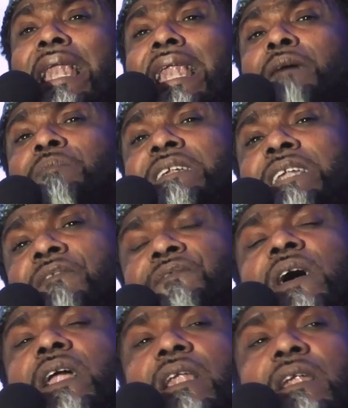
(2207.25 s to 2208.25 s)
wa in lam
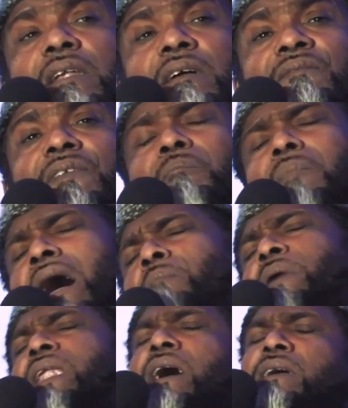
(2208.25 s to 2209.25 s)
taf'al
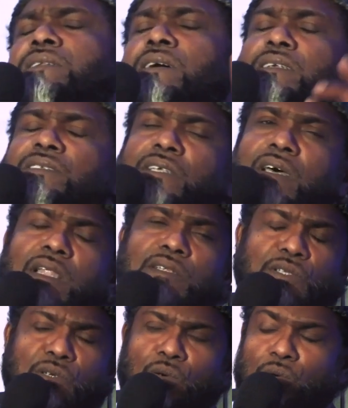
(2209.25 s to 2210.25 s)
fama balaghta
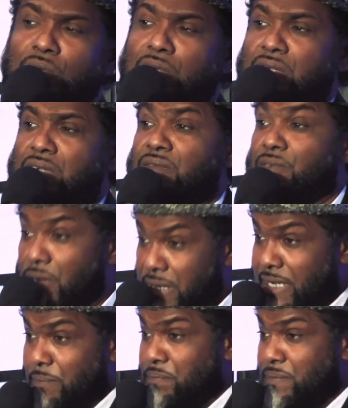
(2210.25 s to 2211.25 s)
risalatahu.
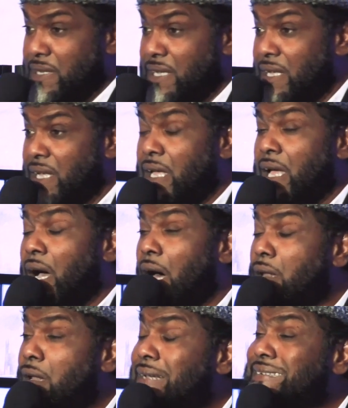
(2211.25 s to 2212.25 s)
Very deep.
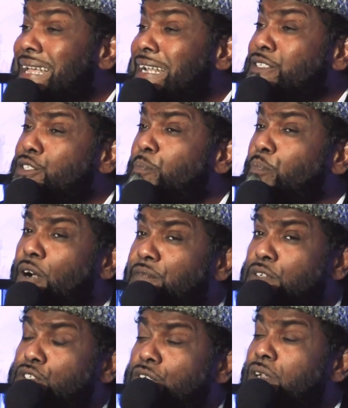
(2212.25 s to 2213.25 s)
Allah tells the
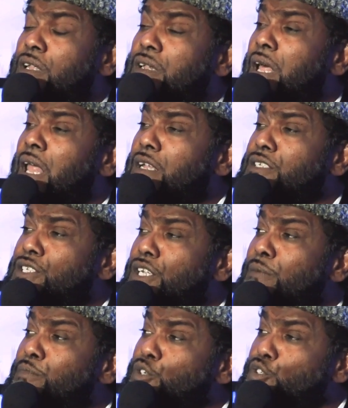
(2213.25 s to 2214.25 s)
Prophet sallallahu
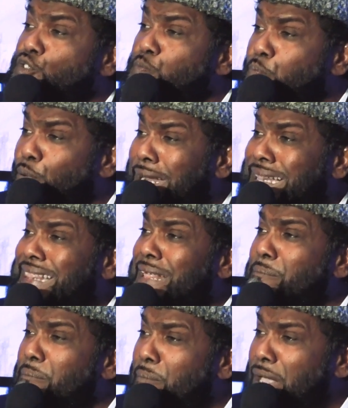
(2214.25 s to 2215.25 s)
alaihi wasallam to spread
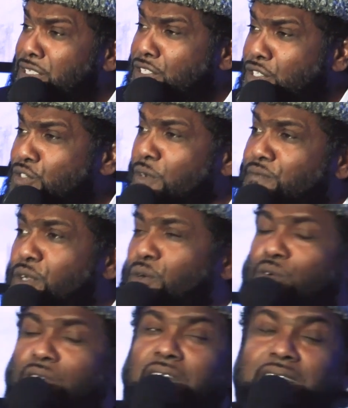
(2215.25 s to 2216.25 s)
the message of the
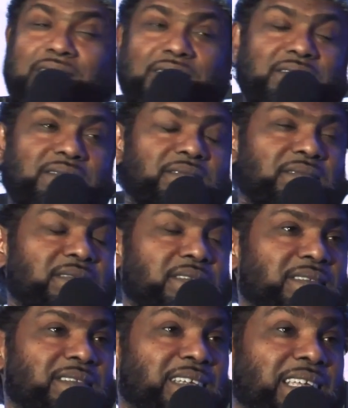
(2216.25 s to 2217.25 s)
Quran.
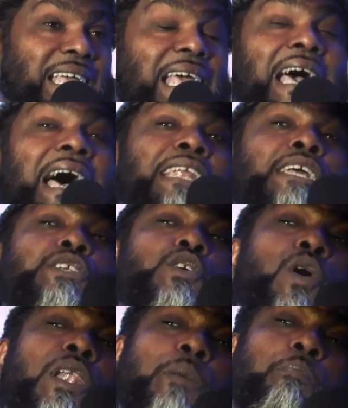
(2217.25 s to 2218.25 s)
And he
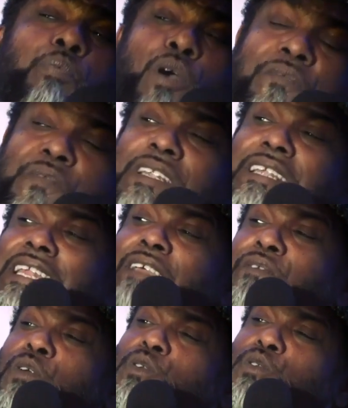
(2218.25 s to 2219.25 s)
told the Prophet, and
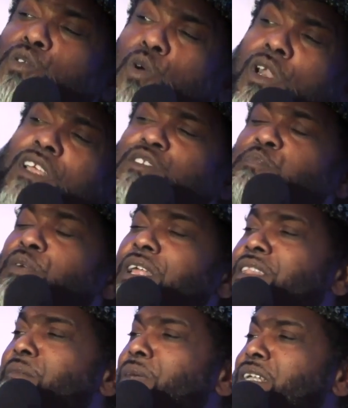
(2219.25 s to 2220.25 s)
if you do not
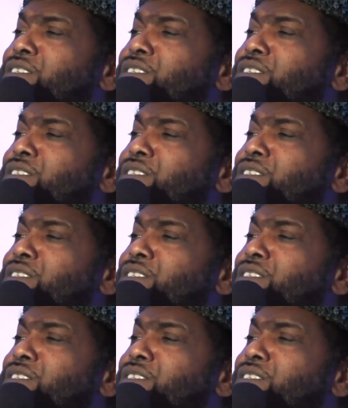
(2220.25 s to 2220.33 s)
spread the